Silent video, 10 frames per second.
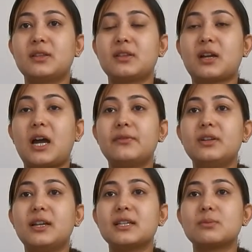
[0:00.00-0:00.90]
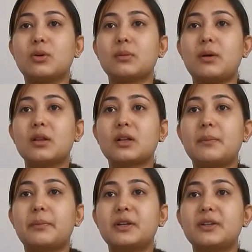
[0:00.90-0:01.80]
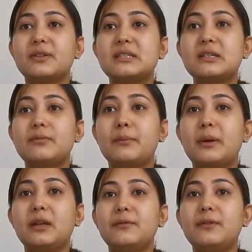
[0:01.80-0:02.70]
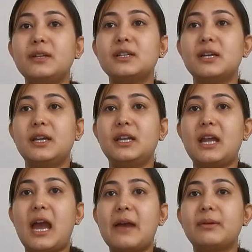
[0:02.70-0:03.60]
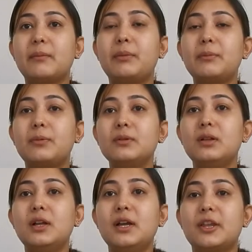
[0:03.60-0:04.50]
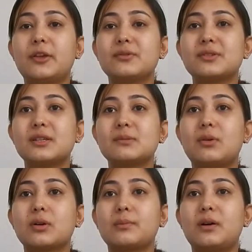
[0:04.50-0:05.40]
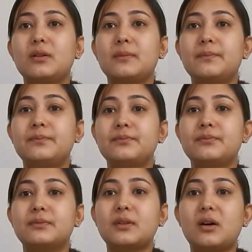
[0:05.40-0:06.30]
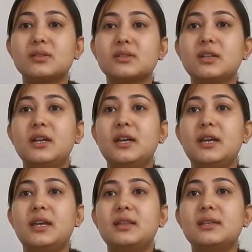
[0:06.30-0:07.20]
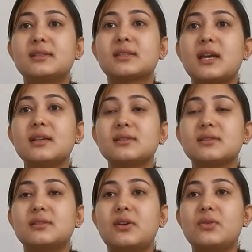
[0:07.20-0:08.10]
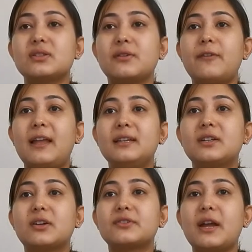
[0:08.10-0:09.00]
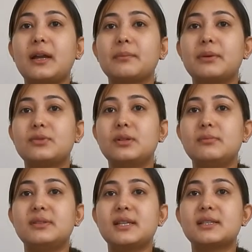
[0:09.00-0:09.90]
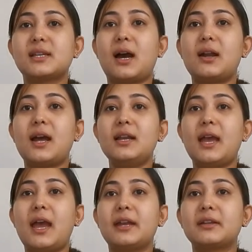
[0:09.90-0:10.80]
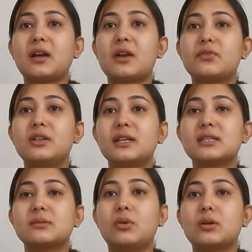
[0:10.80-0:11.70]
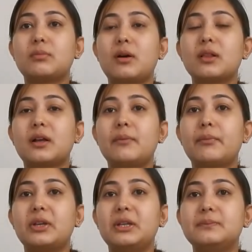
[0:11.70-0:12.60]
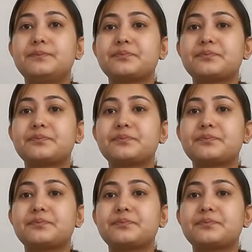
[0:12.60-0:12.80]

The Carbolic Smoke Ball Company received a benefit in having people use the smoke ball. Thus, in this case, there is a valid contract between Mrs. Carlill and Carbolic Smoke Ball Company.